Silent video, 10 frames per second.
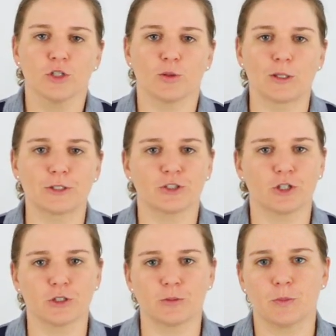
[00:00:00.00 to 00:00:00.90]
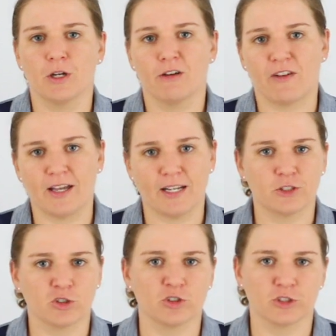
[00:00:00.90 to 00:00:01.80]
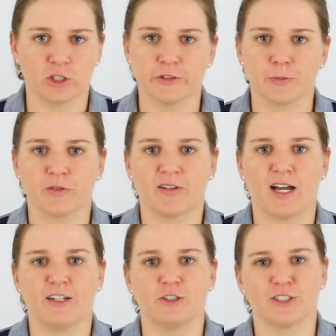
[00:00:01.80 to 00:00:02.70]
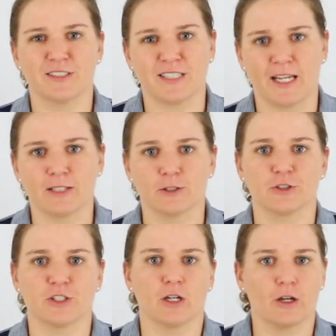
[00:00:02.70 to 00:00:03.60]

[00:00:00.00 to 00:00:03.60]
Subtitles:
towards certain financial service providers and tailors and